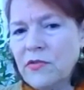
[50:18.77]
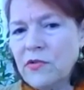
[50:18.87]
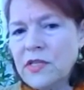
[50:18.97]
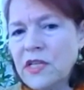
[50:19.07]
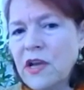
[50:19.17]
through
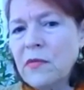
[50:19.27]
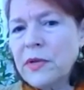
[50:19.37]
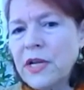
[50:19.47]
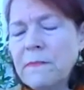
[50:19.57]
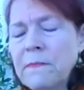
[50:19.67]
his
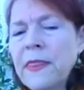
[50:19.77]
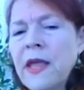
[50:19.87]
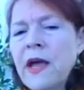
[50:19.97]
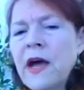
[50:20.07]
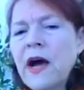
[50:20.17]
company,
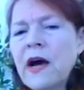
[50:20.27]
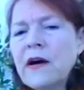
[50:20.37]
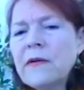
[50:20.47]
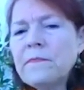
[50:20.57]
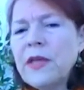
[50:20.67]

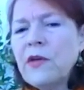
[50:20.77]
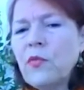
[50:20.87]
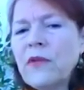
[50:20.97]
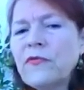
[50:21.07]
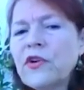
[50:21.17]
um, he
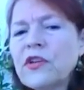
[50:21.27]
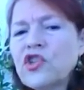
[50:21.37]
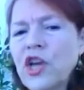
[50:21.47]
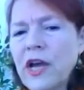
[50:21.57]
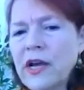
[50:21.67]
went for a
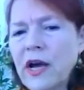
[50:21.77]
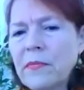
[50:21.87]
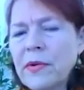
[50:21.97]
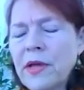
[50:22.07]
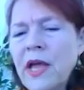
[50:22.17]

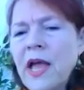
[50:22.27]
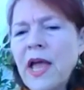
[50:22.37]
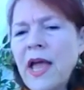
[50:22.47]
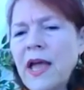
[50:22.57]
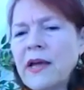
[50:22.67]
checkup.
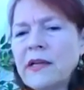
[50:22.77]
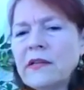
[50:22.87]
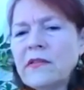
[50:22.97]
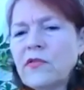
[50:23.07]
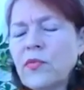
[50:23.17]

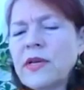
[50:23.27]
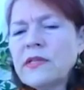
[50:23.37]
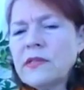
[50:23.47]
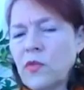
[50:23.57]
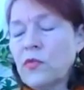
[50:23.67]
And the
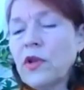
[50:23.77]
reason what